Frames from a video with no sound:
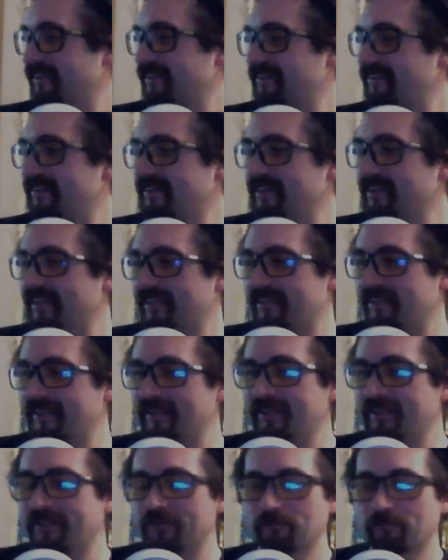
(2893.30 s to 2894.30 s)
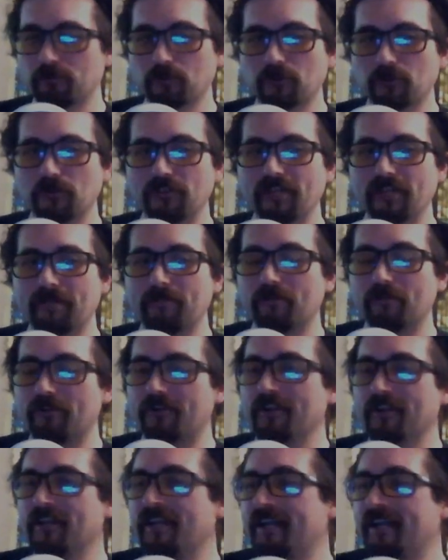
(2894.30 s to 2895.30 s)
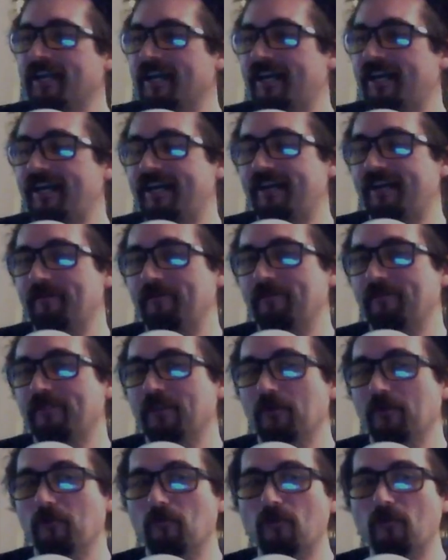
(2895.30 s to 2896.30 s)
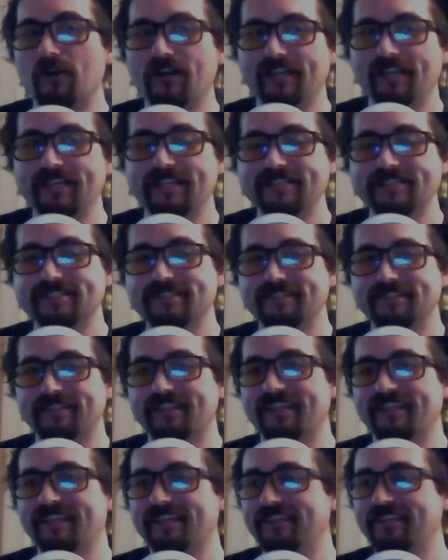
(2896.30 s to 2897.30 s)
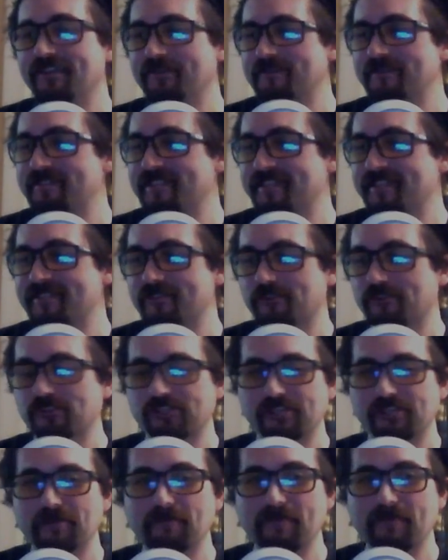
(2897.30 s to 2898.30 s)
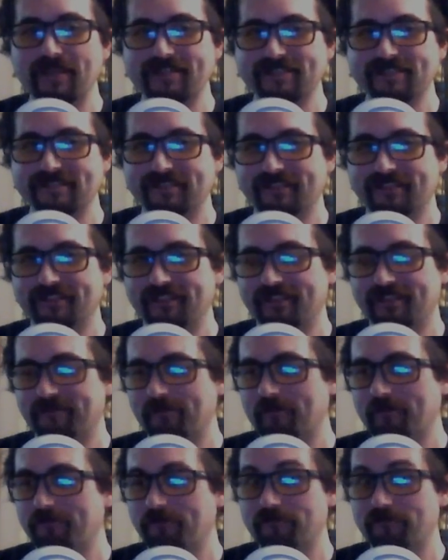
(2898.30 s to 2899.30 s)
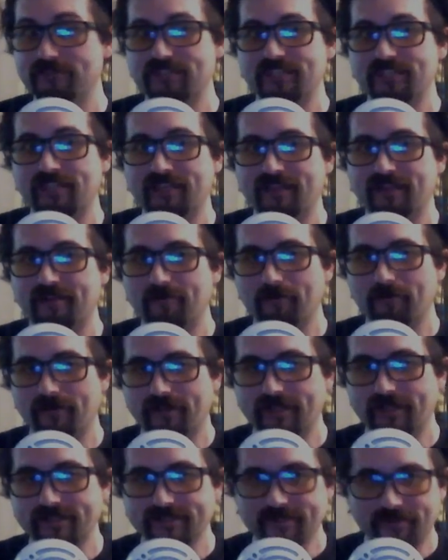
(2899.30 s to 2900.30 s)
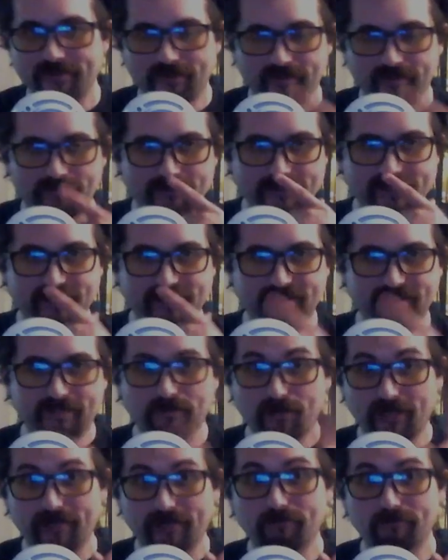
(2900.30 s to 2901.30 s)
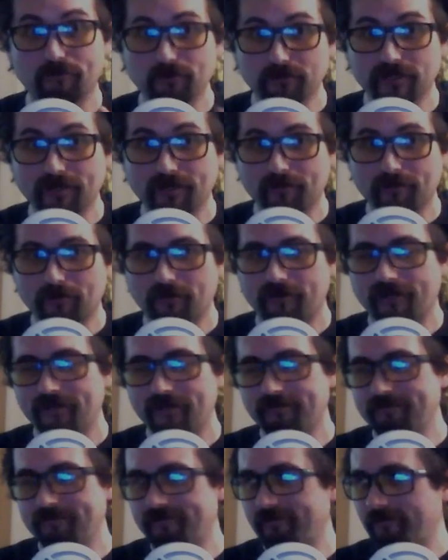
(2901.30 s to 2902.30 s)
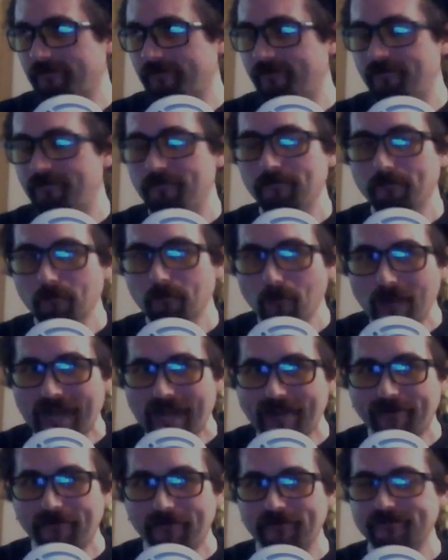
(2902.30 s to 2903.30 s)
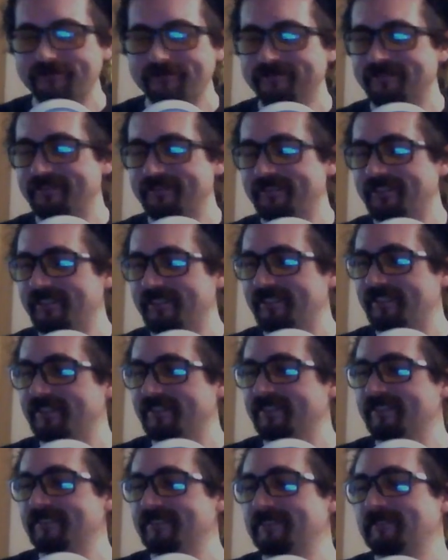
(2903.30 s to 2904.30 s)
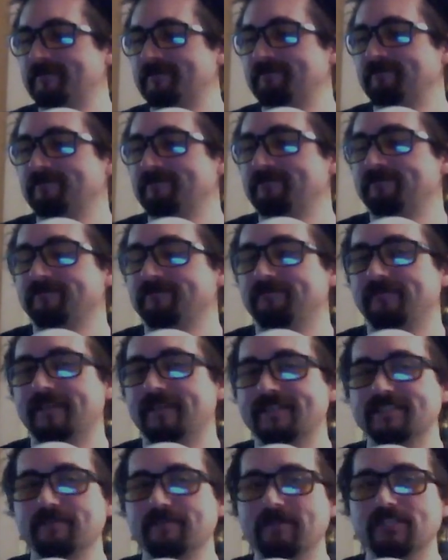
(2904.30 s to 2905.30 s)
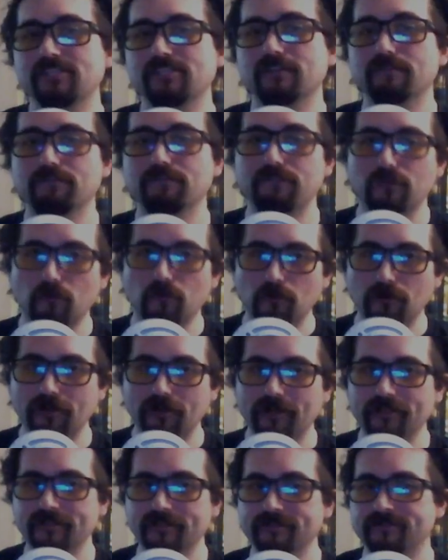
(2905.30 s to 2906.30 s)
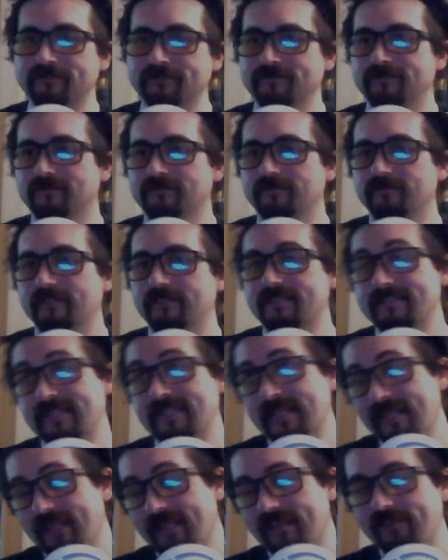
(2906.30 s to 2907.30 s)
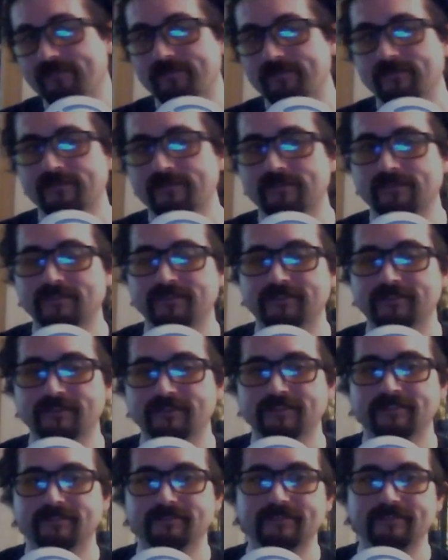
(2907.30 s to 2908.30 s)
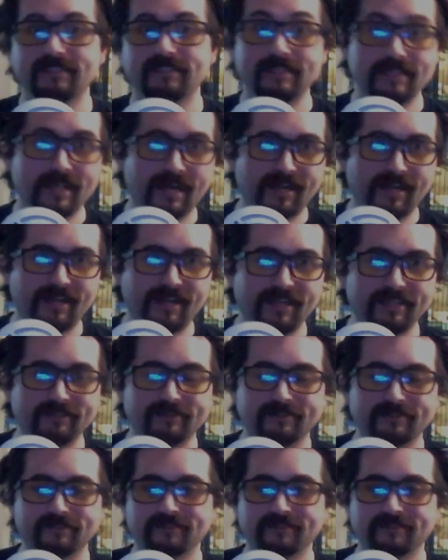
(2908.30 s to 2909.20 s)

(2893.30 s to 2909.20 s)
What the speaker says: All right. Rule number 1 is no censorship, basically. And we've seen how well that's gone recently. Breaking rule number 1. Wow. All right. Not to mention 4, 10, 9.